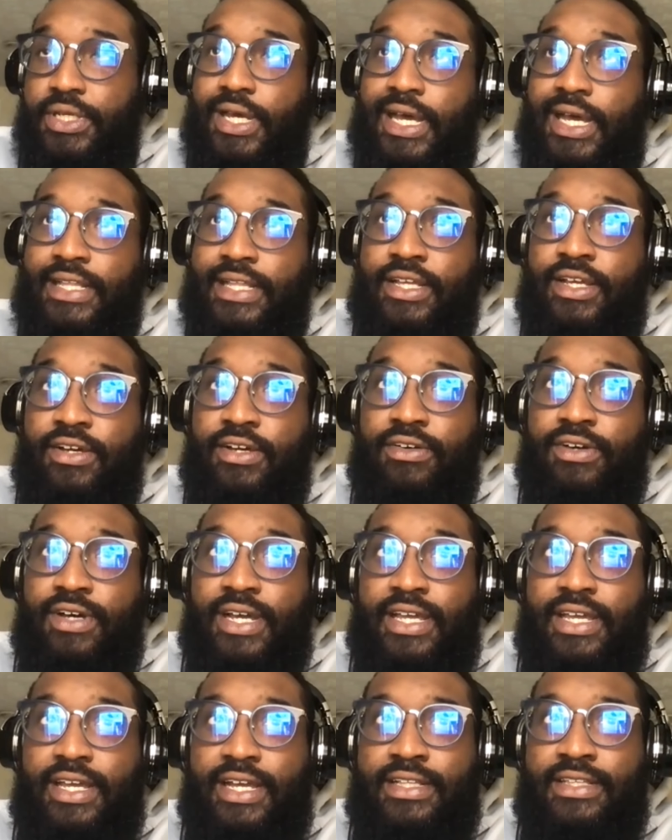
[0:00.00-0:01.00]
I know
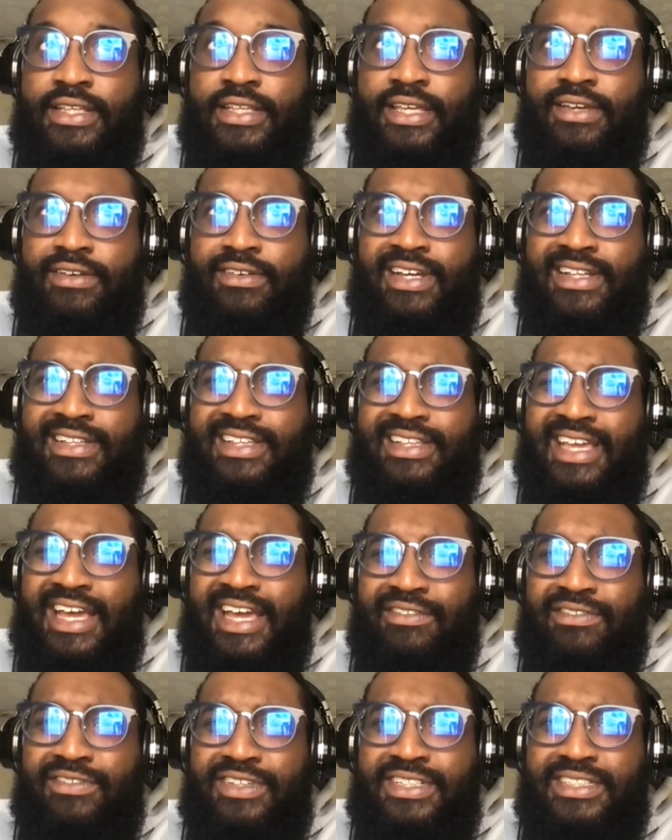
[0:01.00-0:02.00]
like I think like the
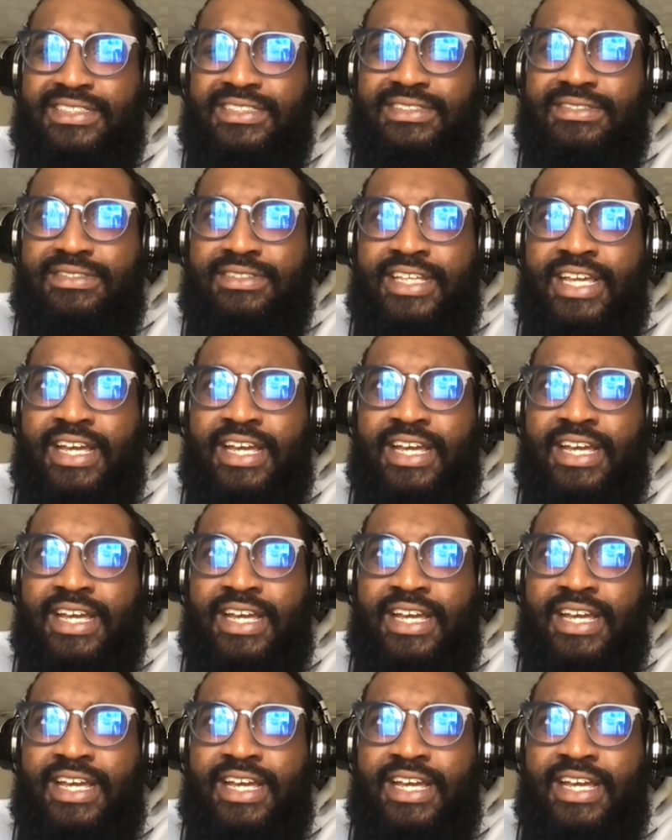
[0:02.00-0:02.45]
average